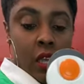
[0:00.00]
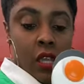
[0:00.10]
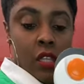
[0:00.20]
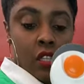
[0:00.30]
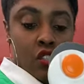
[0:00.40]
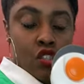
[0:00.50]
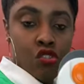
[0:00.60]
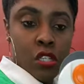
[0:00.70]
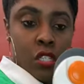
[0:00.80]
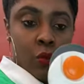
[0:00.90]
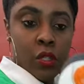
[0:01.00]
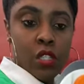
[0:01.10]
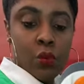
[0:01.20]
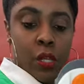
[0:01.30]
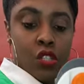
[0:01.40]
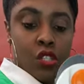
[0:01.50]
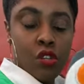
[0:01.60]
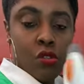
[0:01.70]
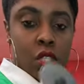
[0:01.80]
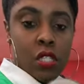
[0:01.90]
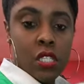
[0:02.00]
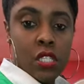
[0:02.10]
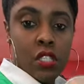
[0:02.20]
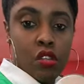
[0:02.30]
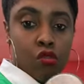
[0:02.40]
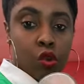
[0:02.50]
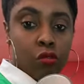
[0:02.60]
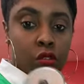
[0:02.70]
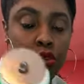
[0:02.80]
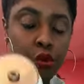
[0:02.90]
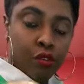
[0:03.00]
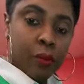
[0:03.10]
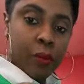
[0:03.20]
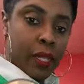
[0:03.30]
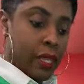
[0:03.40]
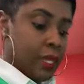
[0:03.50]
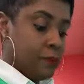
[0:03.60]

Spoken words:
distressing with the sweatshirts, this is a rotary blade